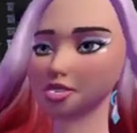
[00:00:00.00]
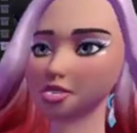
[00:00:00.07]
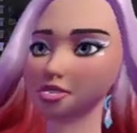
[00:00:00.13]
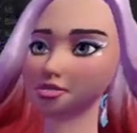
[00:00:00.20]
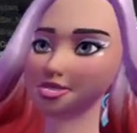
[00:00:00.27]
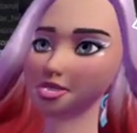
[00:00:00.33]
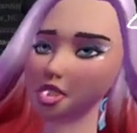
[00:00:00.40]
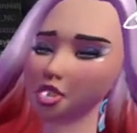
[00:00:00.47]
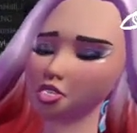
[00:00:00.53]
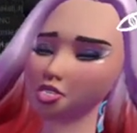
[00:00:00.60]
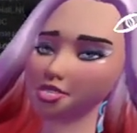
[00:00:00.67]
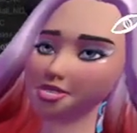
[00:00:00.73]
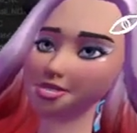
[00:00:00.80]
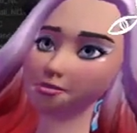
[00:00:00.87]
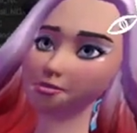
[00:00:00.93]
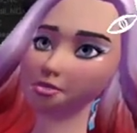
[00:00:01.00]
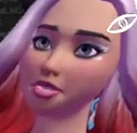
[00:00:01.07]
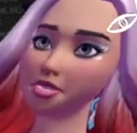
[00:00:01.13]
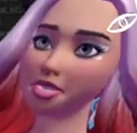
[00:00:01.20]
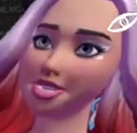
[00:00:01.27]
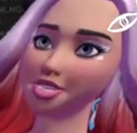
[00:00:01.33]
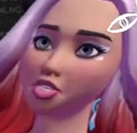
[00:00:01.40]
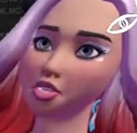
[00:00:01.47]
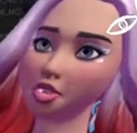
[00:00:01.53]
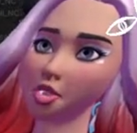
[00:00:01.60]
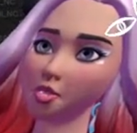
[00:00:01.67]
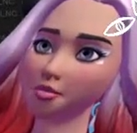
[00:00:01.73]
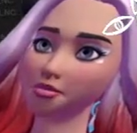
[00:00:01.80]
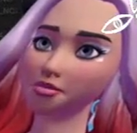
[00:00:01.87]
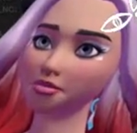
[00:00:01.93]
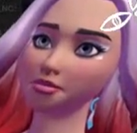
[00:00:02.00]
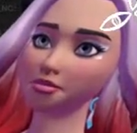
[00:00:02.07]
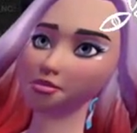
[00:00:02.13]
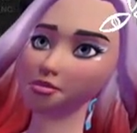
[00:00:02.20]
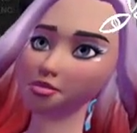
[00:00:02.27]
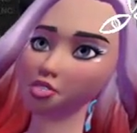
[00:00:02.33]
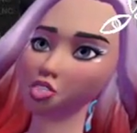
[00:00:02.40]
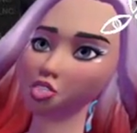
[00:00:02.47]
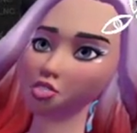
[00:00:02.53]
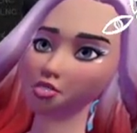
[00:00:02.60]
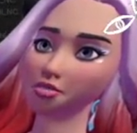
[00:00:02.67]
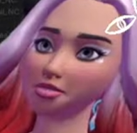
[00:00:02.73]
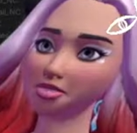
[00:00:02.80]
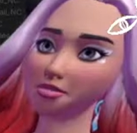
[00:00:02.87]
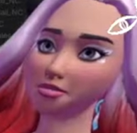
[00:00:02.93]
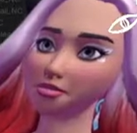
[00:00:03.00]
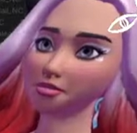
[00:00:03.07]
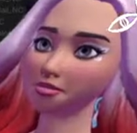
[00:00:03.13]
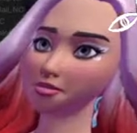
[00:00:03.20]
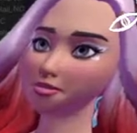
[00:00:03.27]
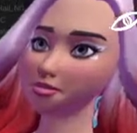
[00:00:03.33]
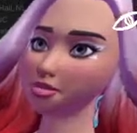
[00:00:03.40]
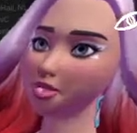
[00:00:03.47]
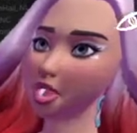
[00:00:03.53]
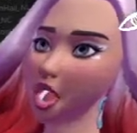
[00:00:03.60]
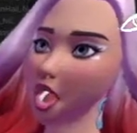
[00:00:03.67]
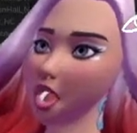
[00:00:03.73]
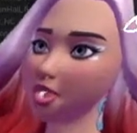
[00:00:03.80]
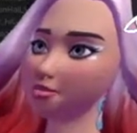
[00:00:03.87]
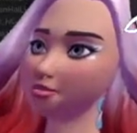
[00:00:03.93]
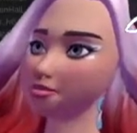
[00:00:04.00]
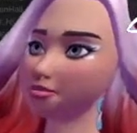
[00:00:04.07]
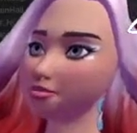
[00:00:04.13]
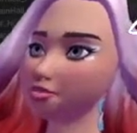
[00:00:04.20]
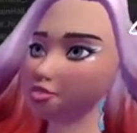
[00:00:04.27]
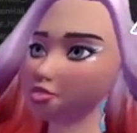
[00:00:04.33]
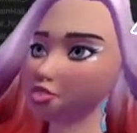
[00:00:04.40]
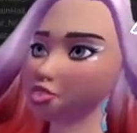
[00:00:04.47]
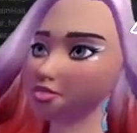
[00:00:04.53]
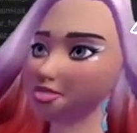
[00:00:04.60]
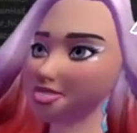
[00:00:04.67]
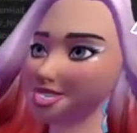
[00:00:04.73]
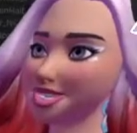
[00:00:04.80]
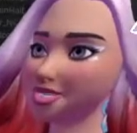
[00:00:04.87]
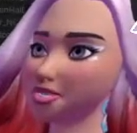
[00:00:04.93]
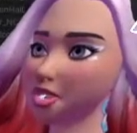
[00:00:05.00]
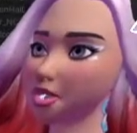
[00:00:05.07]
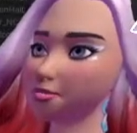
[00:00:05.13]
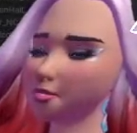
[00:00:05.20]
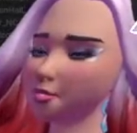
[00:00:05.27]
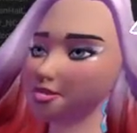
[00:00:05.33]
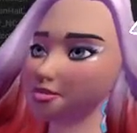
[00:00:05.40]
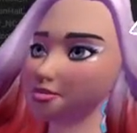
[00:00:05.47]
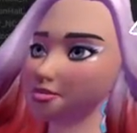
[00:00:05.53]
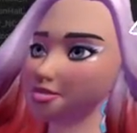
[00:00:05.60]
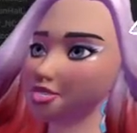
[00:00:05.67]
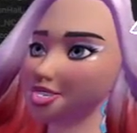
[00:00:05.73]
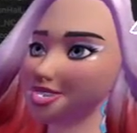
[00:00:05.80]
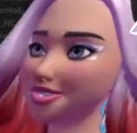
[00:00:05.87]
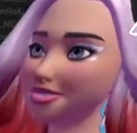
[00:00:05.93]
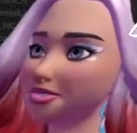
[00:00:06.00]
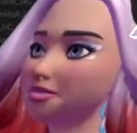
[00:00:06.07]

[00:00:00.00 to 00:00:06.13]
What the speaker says: You know, those things that ninjas throw. It's just better. I just G that and move it over here.